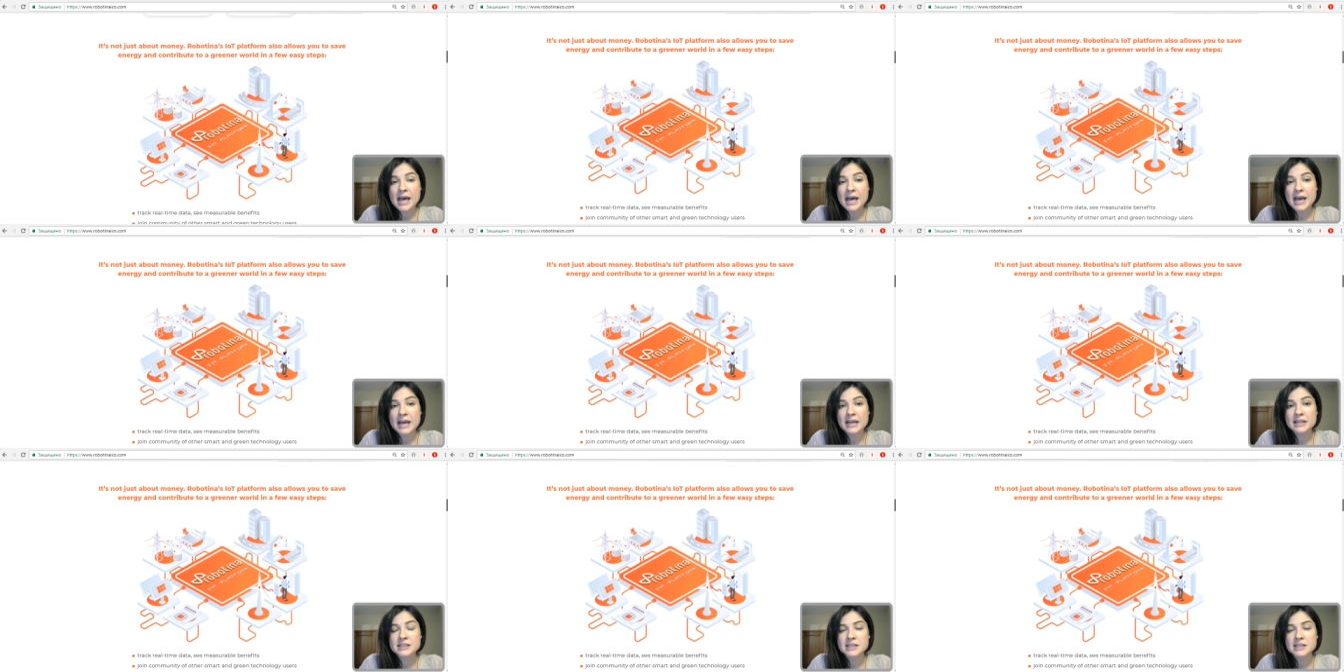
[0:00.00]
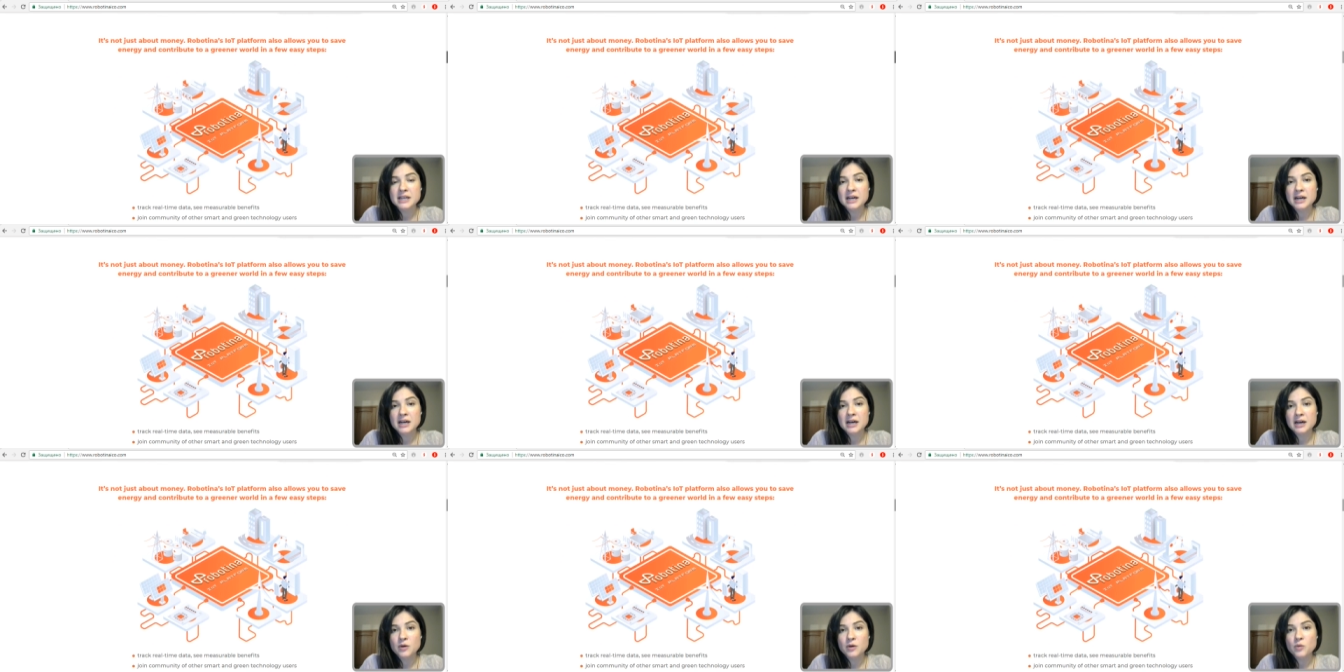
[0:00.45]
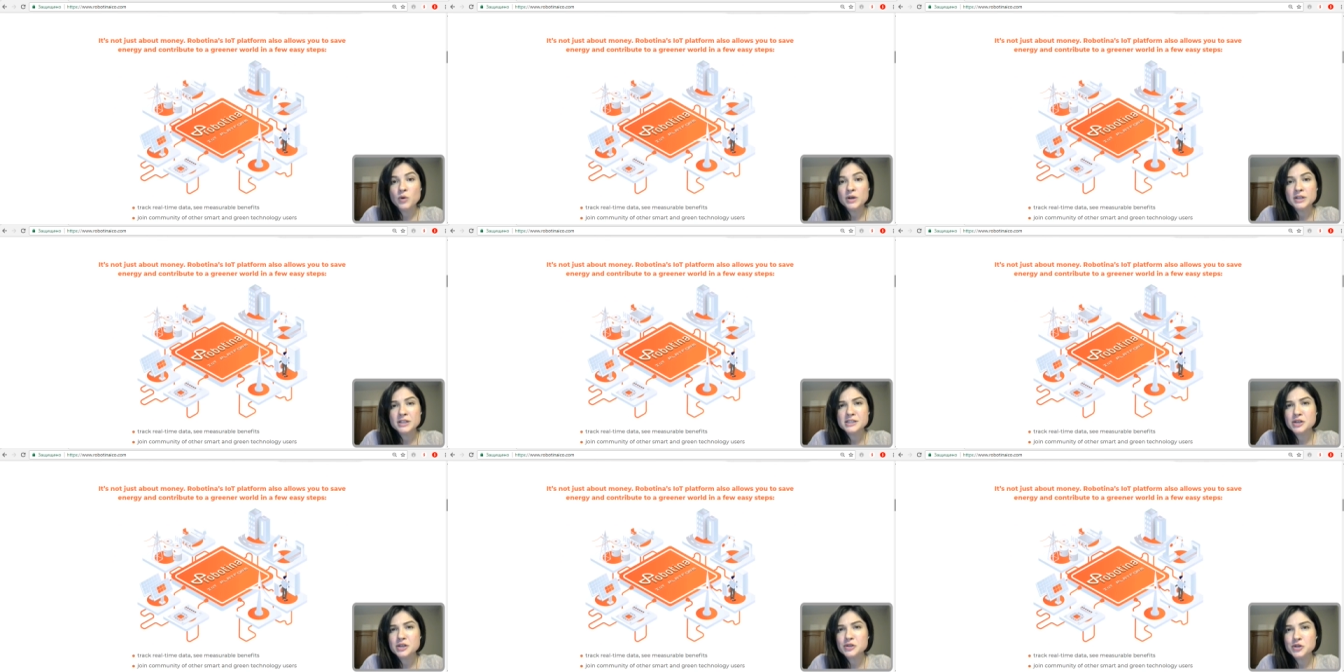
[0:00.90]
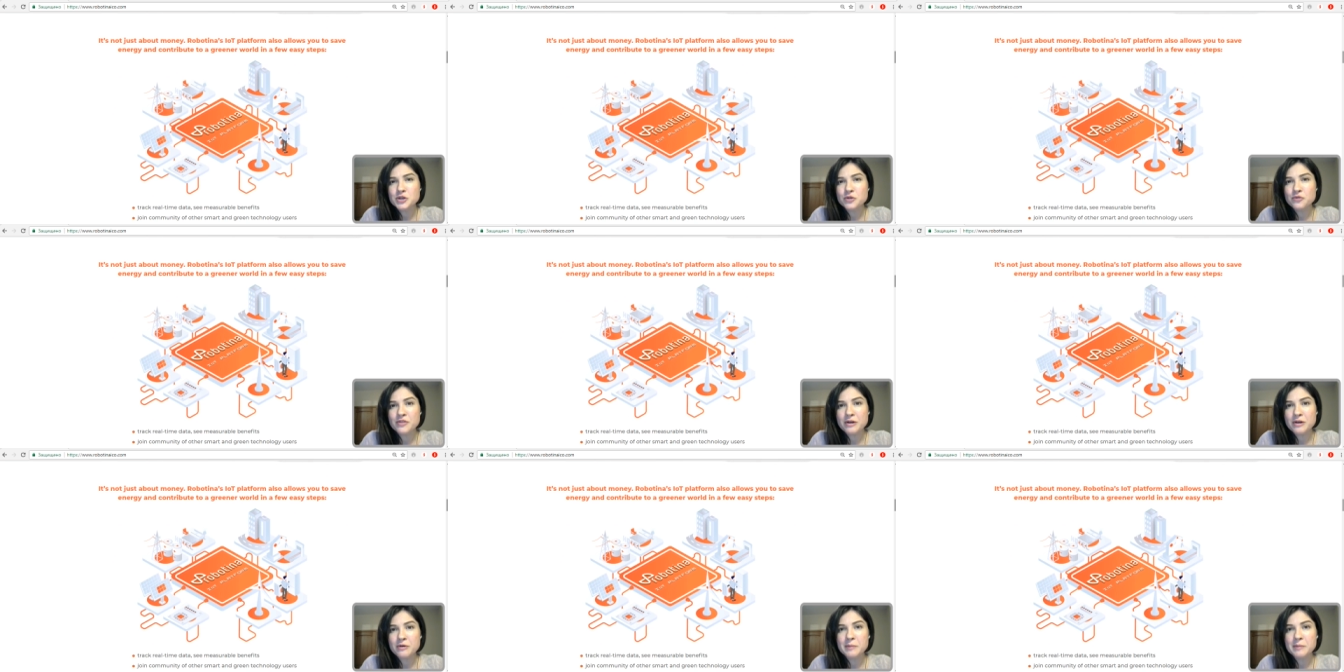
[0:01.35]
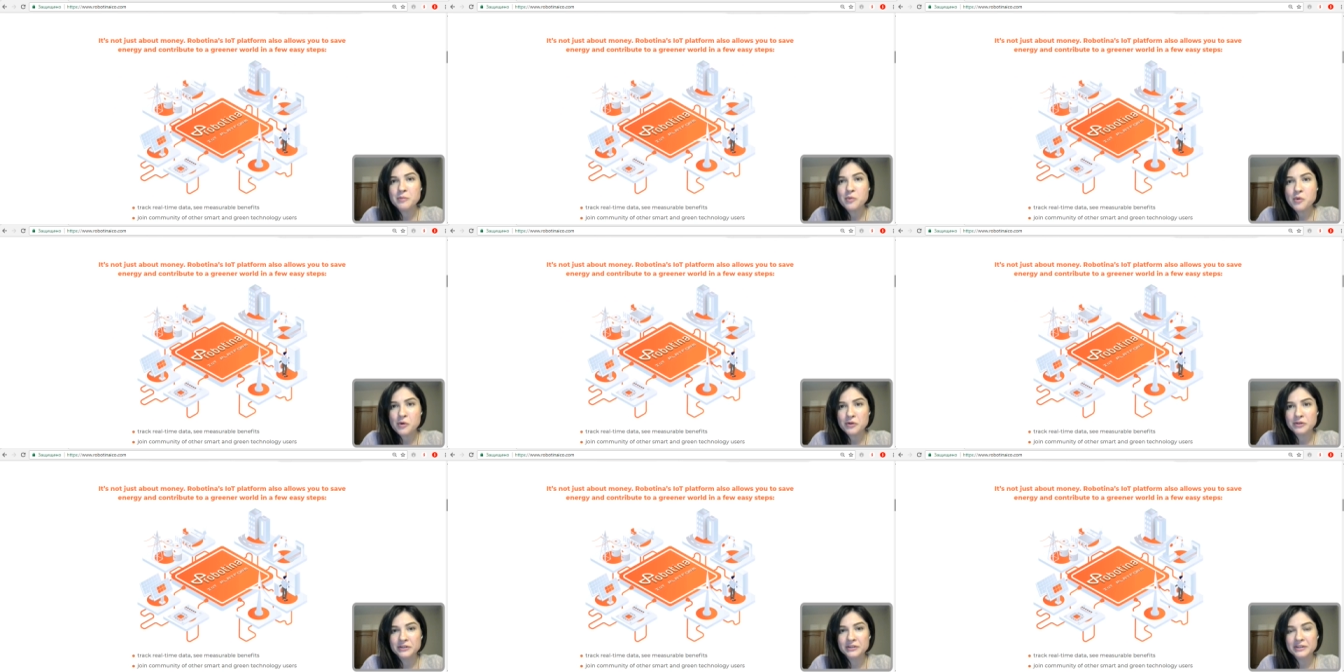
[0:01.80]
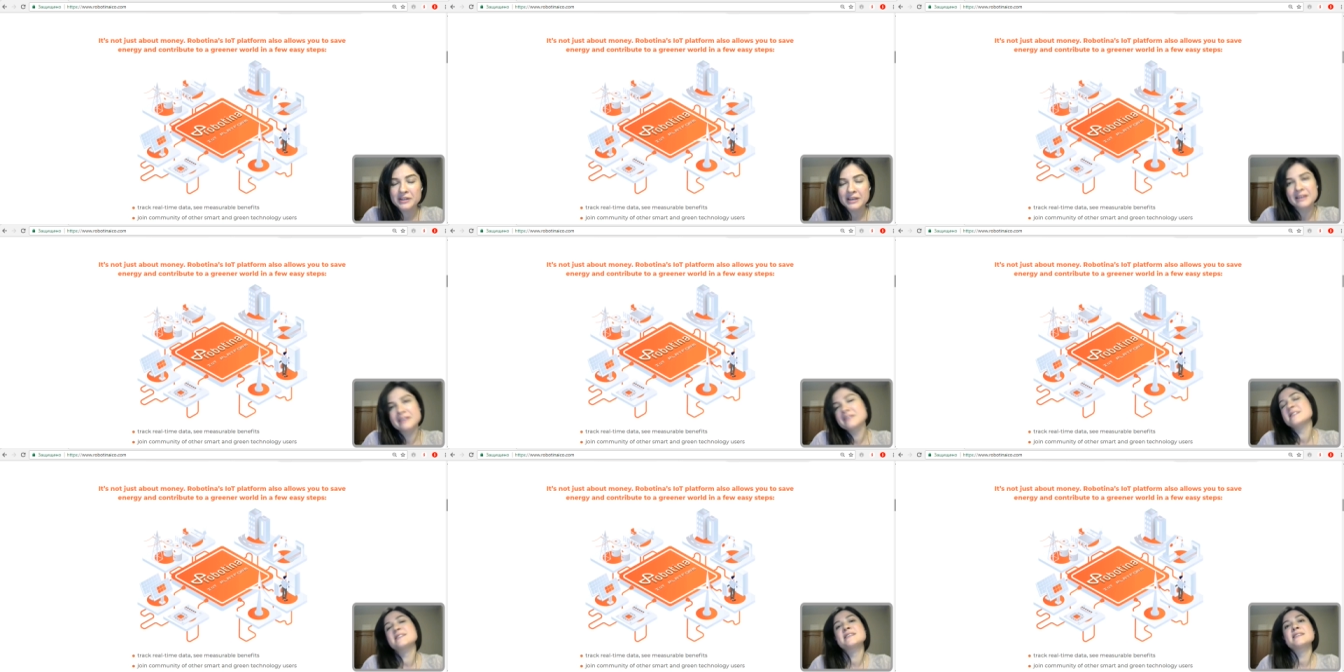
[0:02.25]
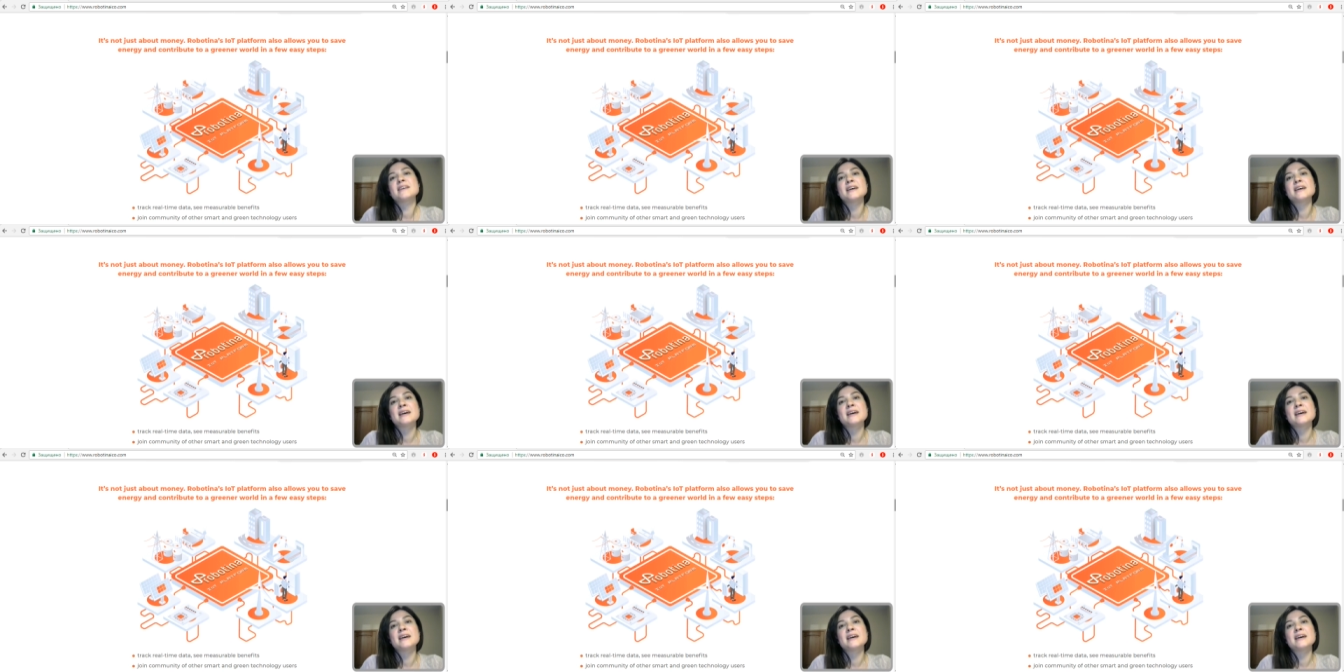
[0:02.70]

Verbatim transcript: And what is also very important is,